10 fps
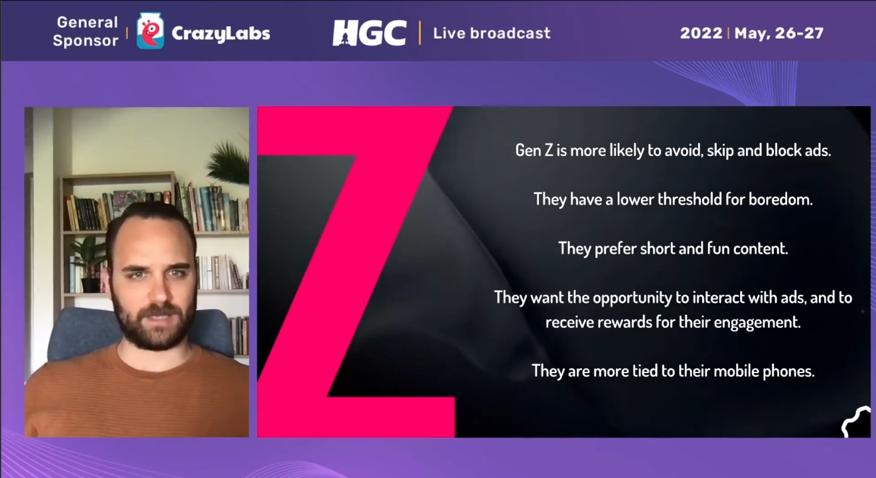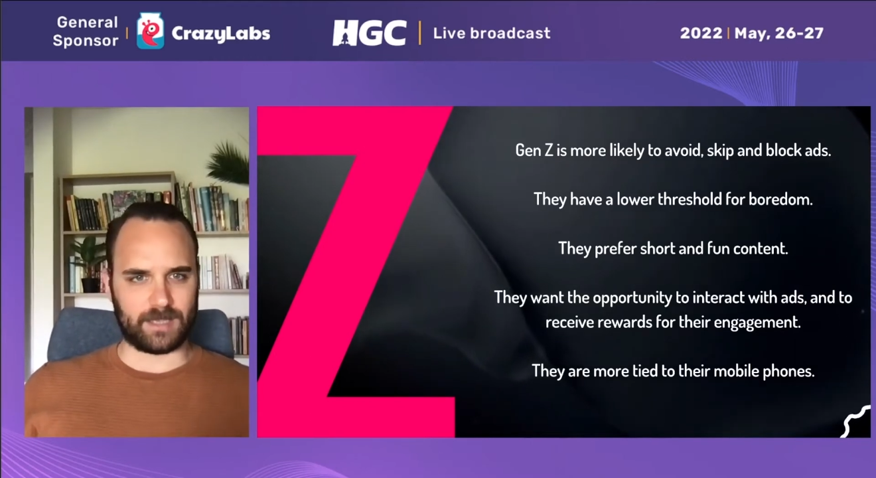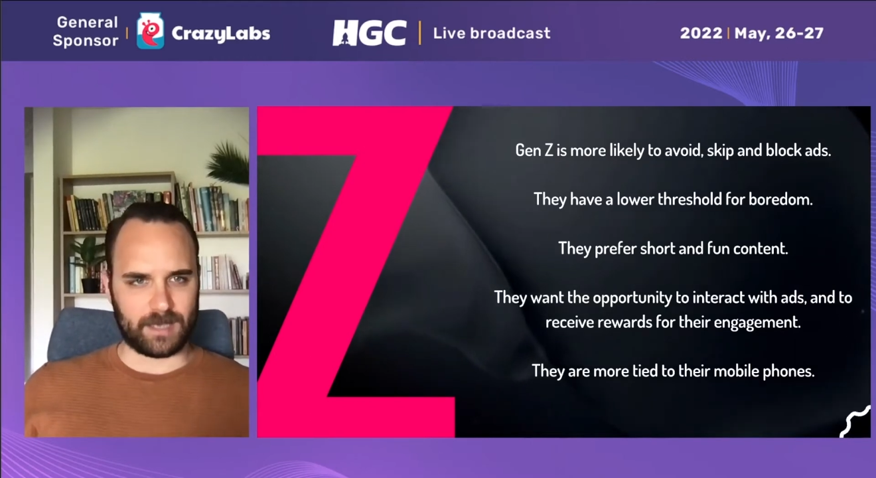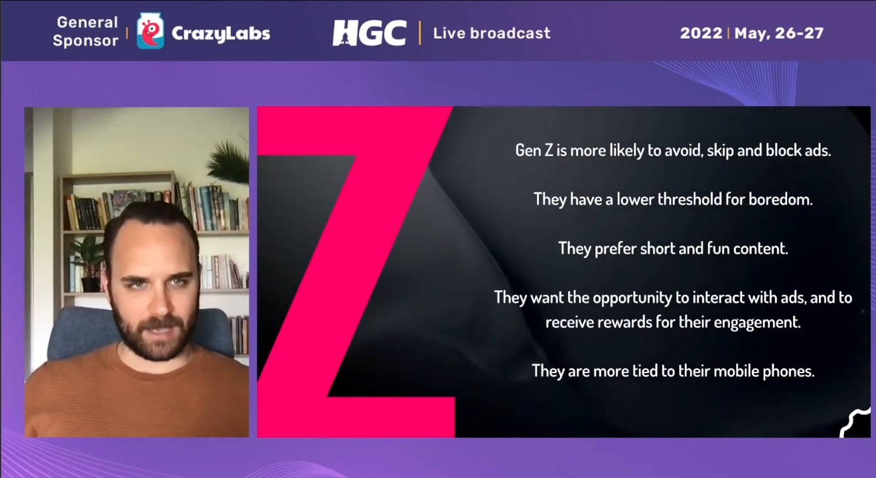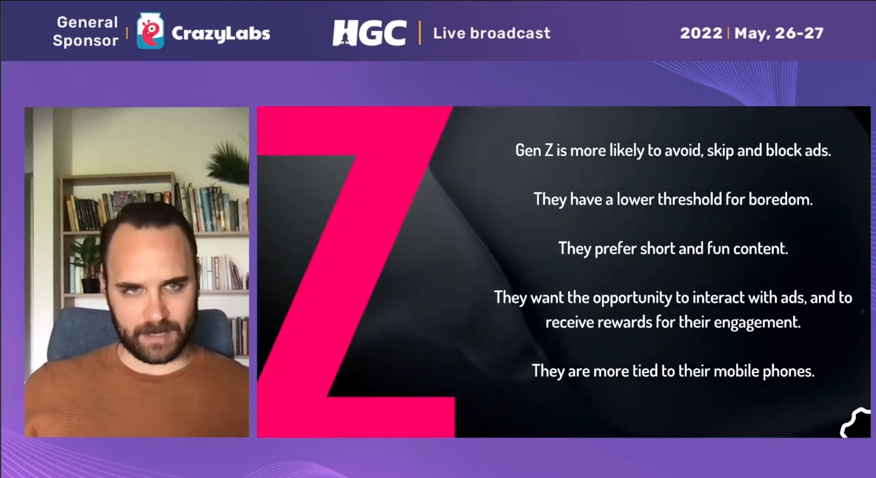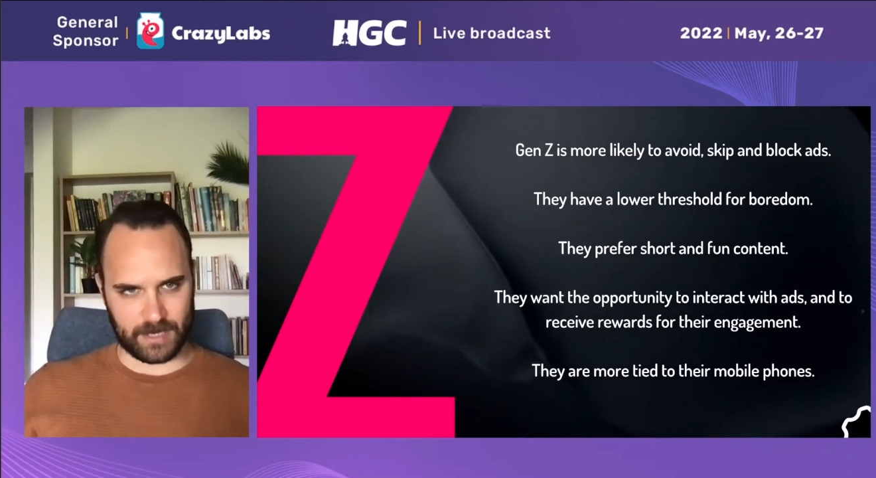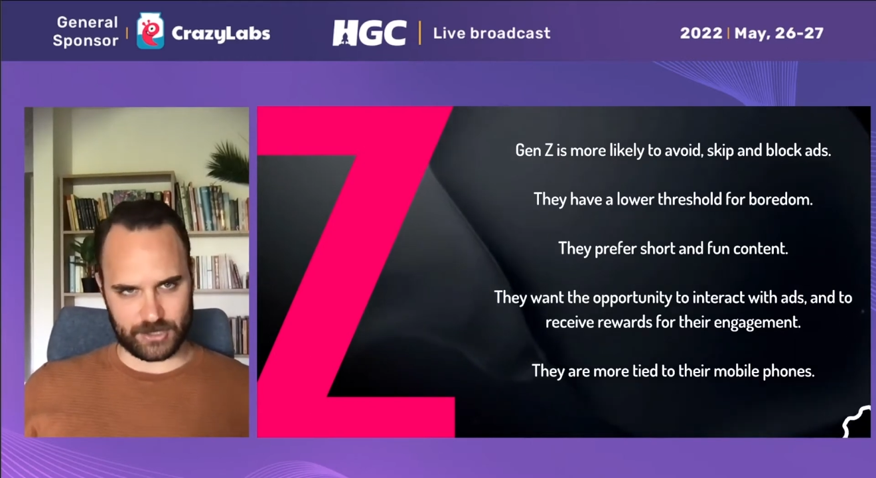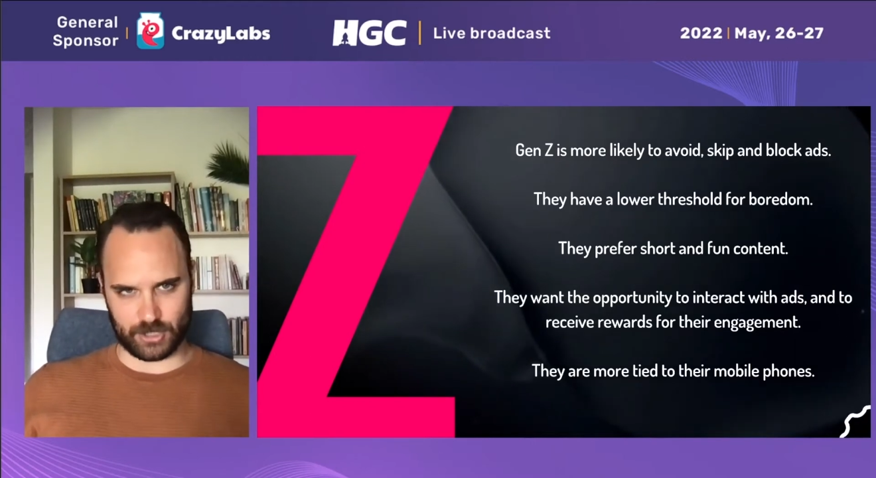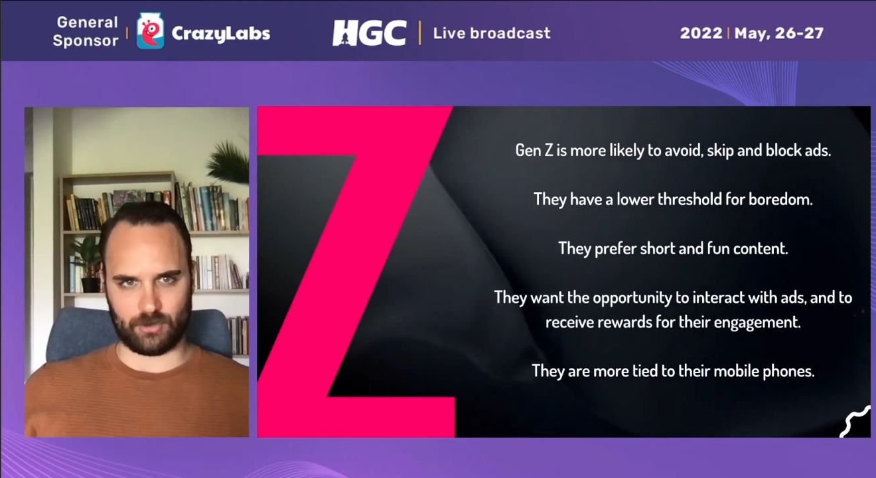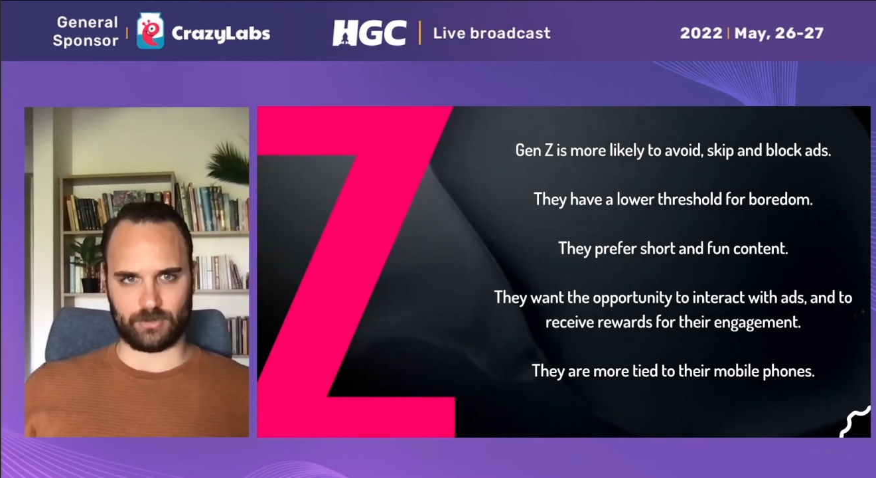and
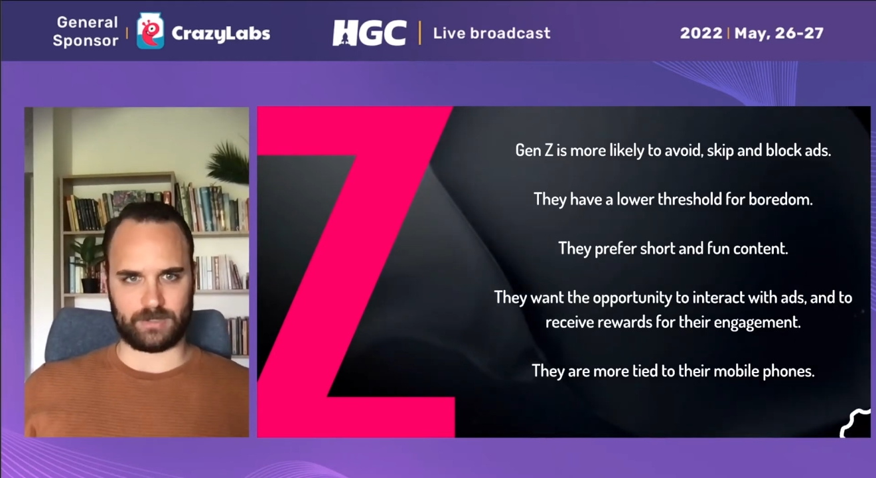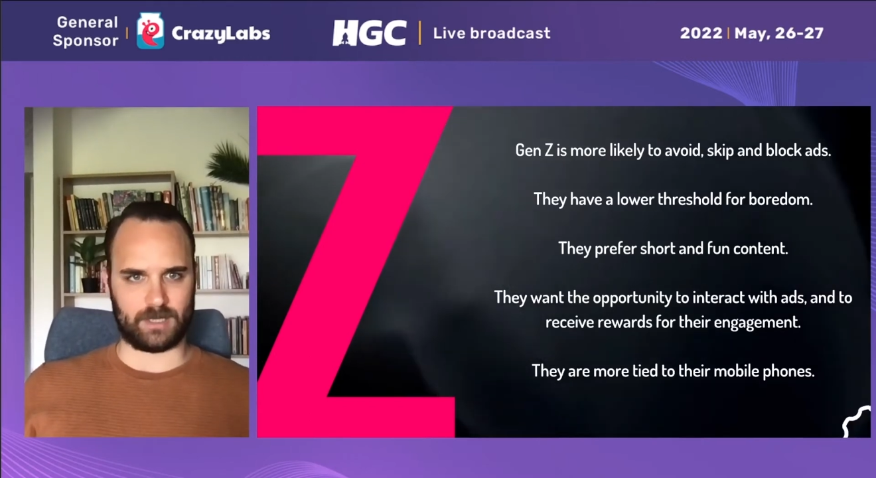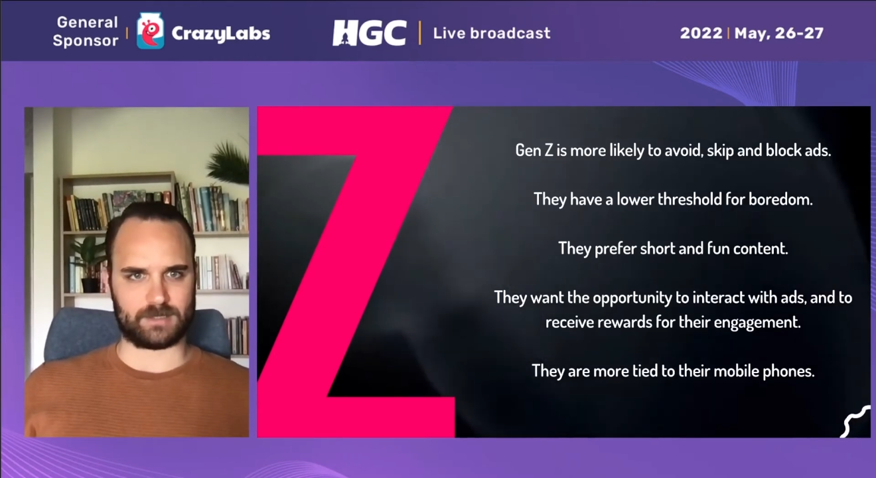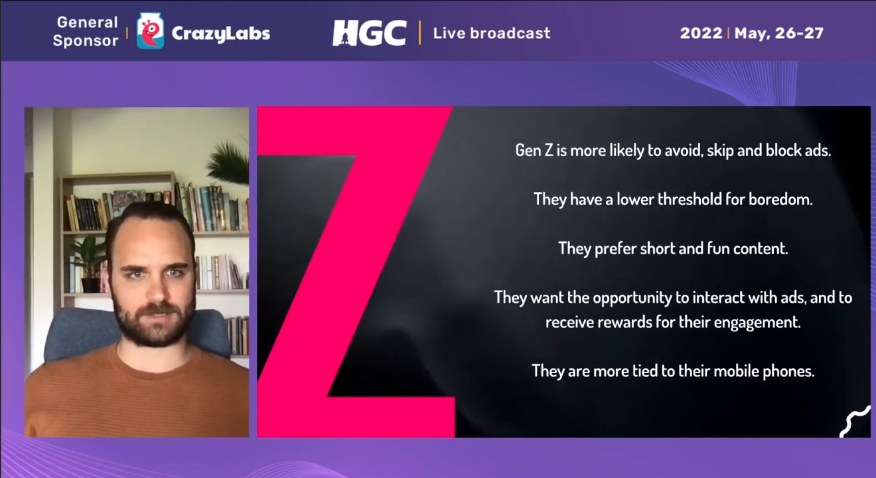engaging content.